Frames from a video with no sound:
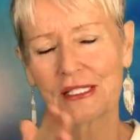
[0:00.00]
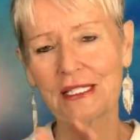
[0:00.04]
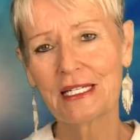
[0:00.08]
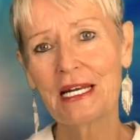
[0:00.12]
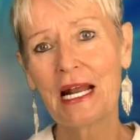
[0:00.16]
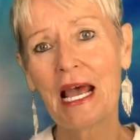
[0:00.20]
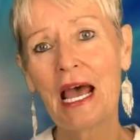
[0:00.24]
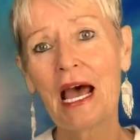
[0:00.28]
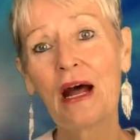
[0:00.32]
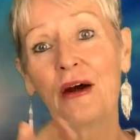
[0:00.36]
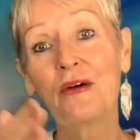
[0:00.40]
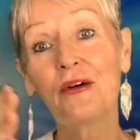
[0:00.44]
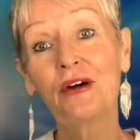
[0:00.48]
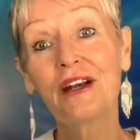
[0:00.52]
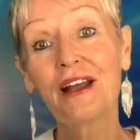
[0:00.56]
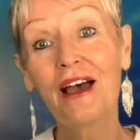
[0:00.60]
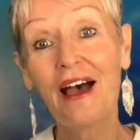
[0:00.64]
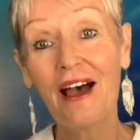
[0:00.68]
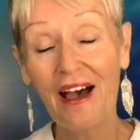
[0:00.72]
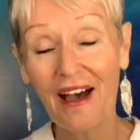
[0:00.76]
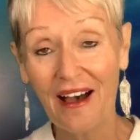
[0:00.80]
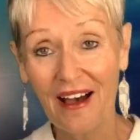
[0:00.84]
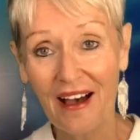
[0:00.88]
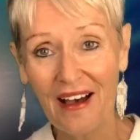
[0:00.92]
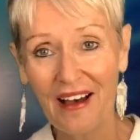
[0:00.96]
an hour and a
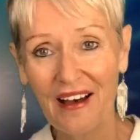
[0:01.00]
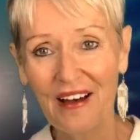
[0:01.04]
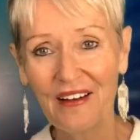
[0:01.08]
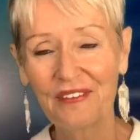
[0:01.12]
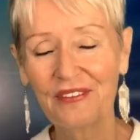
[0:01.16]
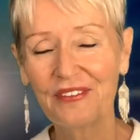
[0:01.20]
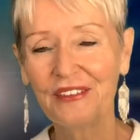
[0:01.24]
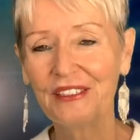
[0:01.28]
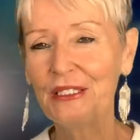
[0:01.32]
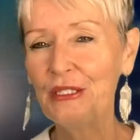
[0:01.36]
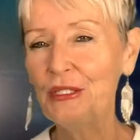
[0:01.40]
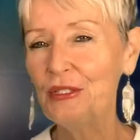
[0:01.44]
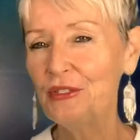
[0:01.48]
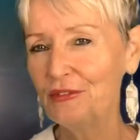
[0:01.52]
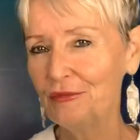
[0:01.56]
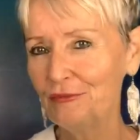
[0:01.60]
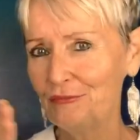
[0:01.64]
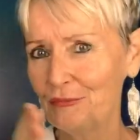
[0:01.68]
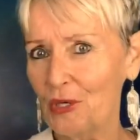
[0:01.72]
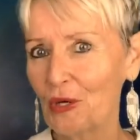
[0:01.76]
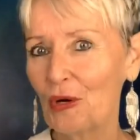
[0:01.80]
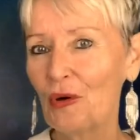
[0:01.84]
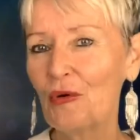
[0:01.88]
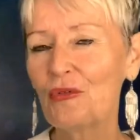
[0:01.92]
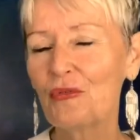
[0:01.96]
half and you
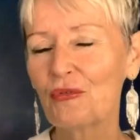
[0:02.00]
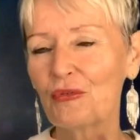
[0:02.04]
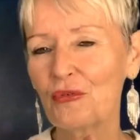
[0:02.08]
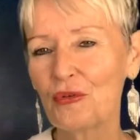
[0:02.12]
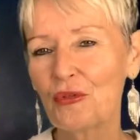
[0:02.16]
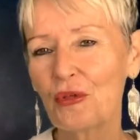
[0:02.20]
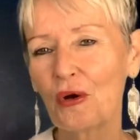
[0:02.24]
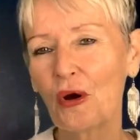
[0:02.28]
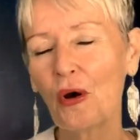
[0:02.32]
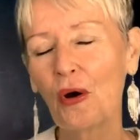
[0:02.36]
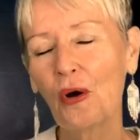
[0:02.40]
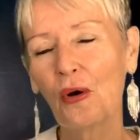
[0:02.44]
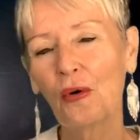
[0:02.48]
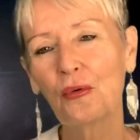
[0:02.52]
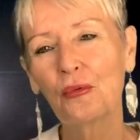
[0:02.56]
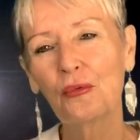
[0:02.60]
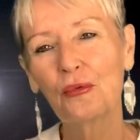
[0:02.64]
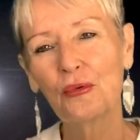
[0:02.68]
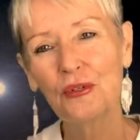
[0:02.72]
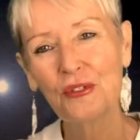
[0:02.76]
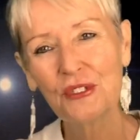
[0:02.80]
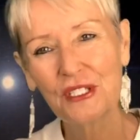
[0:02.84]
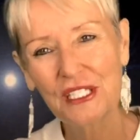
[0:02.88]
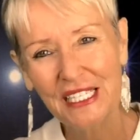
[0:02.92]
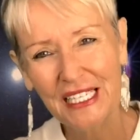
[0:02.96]
go through the whole
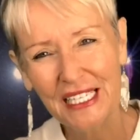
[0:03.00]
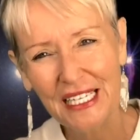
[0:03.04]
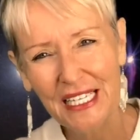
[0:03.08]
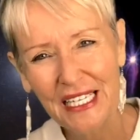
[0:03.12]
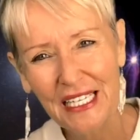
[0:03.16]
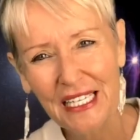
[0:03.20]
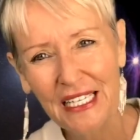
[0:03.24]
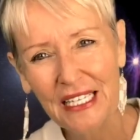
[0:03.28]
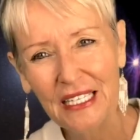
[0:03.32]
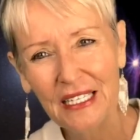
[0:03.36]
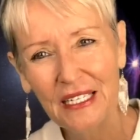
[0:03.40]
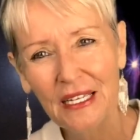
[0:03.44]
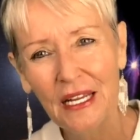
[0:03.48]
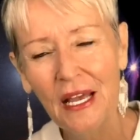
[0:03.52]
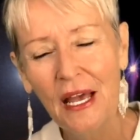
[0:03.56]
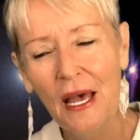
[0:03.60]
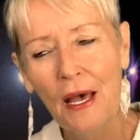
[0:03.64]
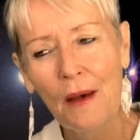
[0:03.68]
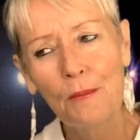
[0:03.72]
routine.